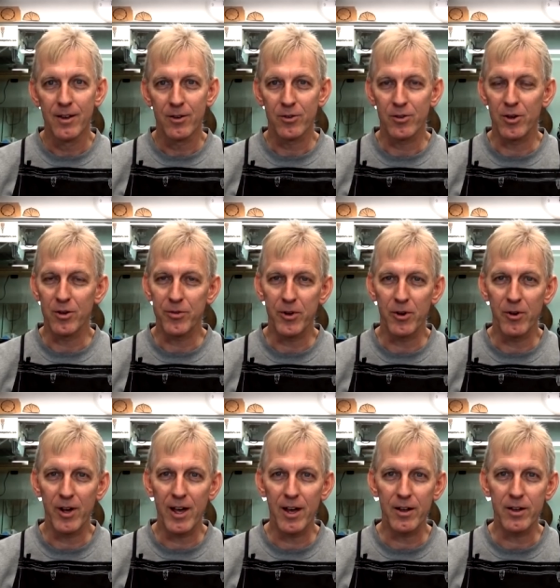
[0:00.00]
surfing
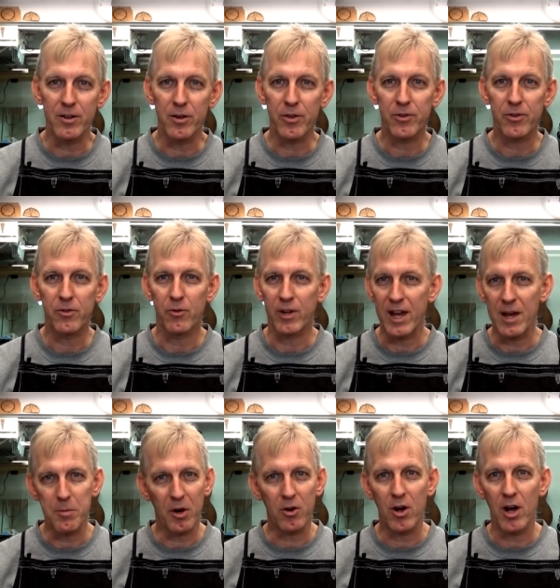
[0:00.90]
around, and you
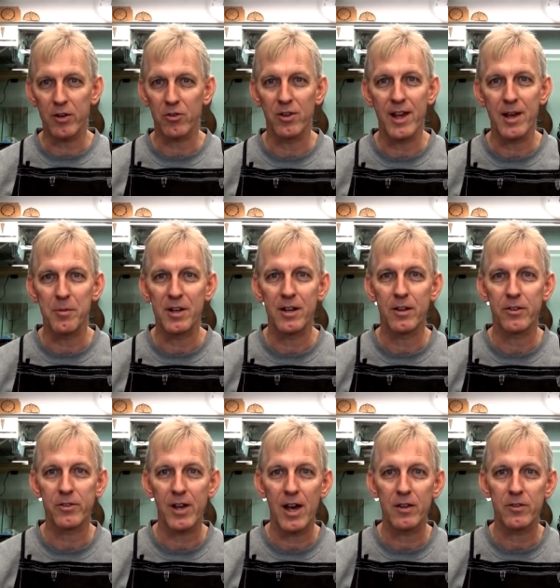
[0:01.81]
came across
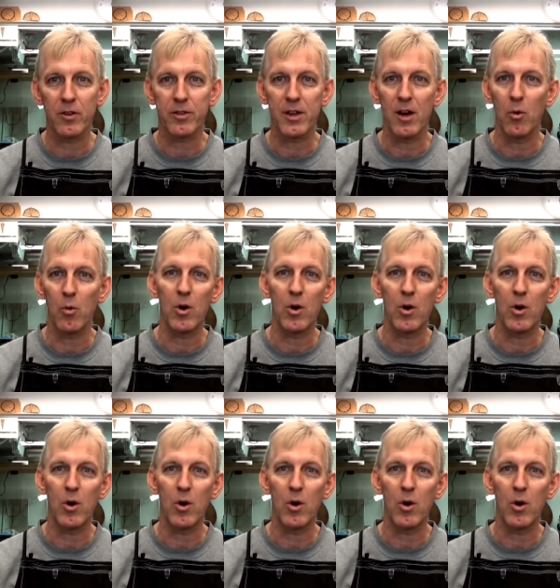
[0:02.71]
laminated sides and thought,